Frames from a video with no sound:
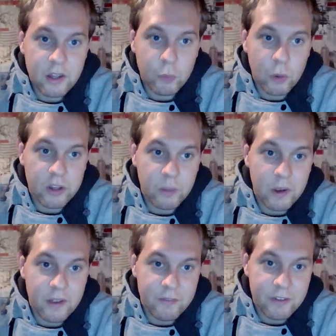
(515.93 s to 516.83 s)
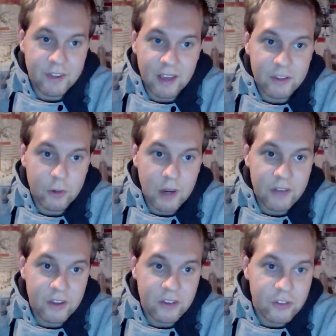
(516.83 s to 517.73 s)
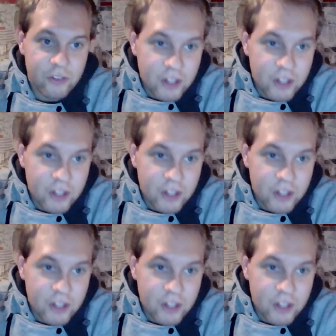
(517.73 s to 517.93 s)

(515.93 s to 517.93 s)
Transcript: He's working with a fantastic writer,